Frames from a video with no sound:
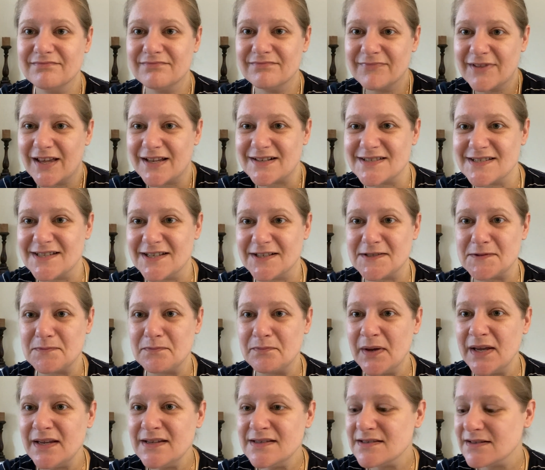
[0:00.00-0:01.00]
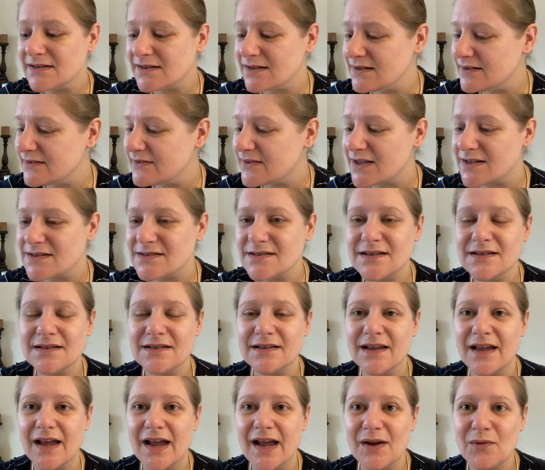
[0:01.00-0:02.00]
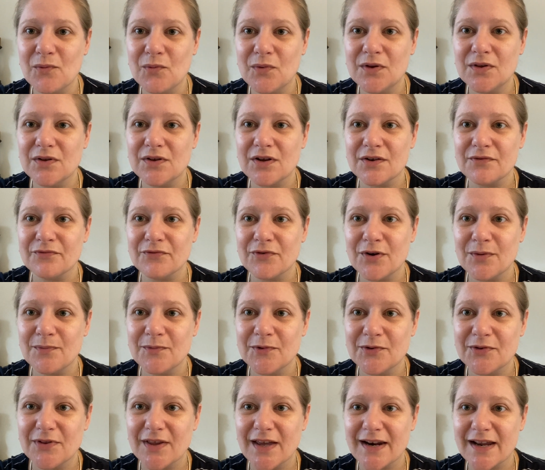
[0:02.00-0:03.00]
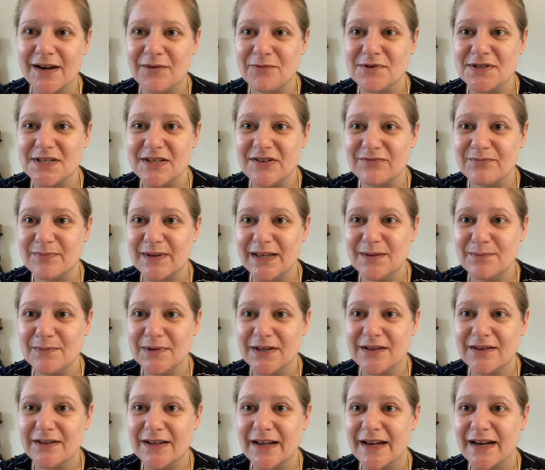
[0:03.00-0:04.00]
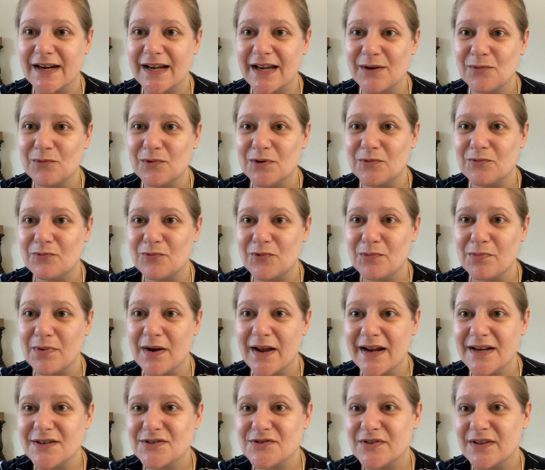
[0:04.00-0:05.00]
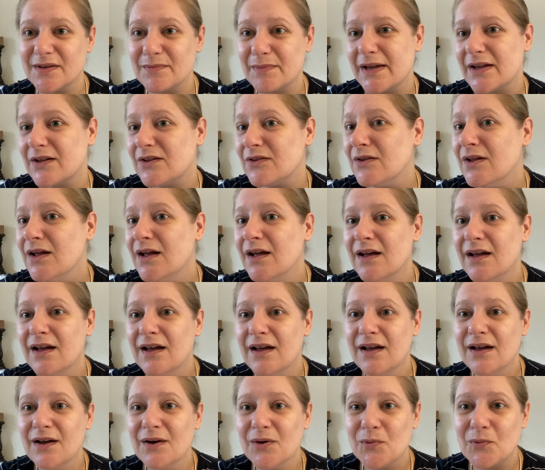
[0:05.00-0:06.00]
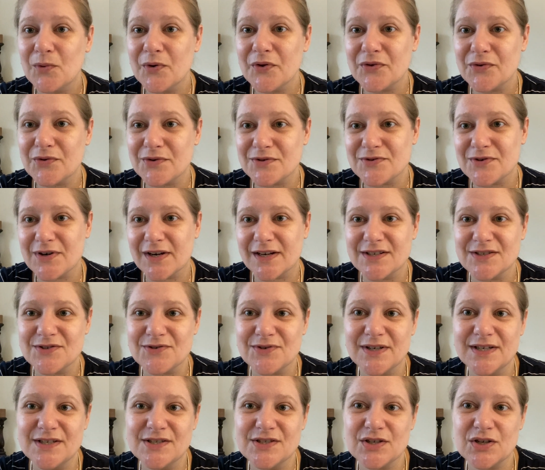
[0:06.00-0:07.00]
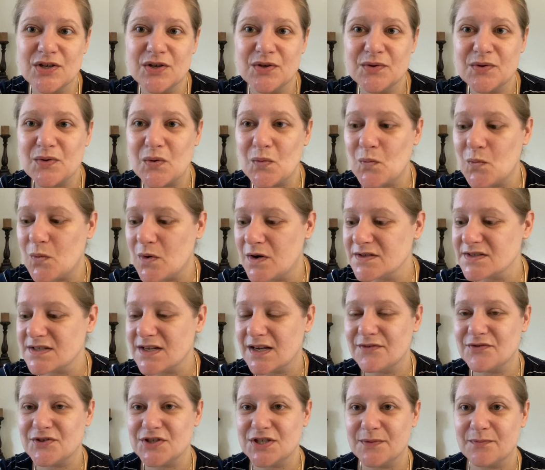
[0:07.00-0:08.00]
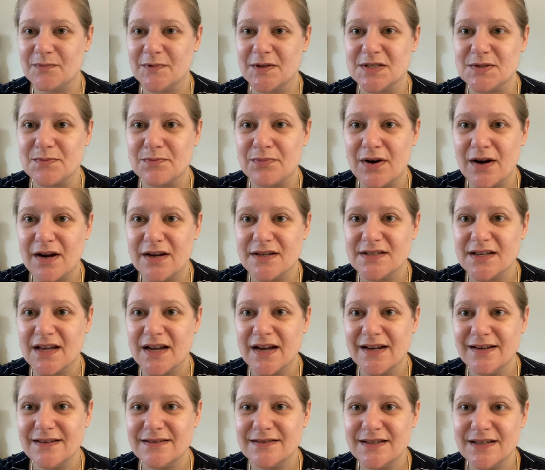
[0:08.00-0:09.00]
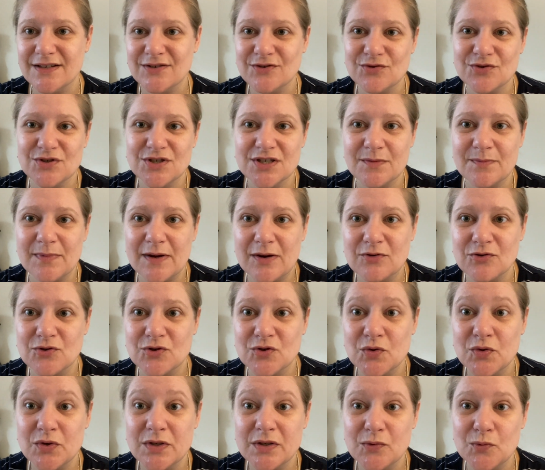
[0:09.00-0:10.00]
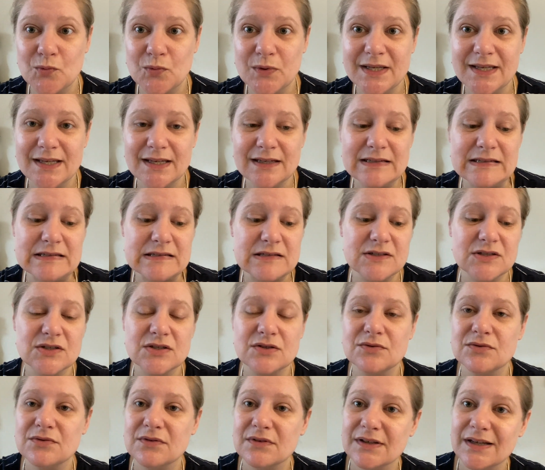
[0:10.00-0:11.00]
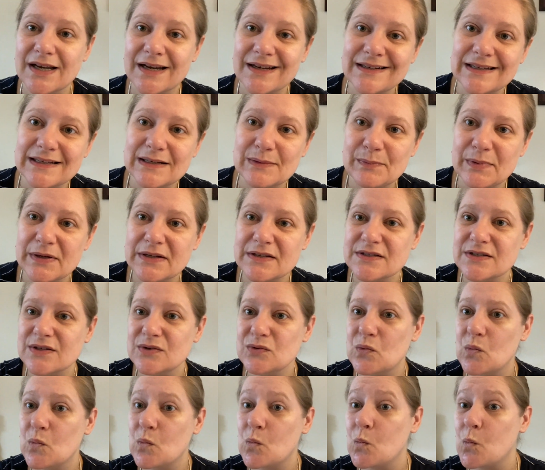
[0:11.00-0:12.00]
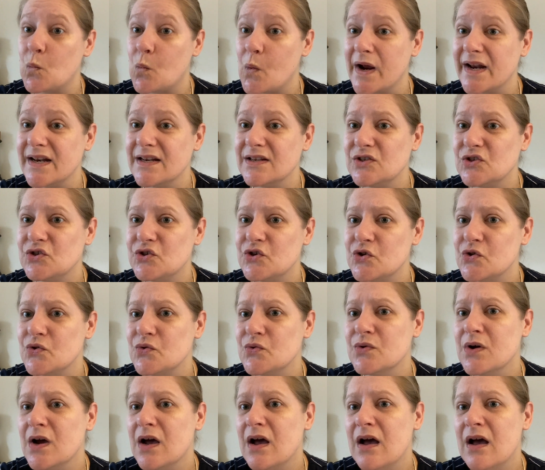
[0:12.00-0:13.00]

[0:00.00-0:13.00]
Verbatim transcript: that's it. Basically, that's it. I will confirm you that I received my email, and I will reply to the mail with your track and trace code once I've shipped this prize. I tend to ship out during weekends, so kind of depends on when you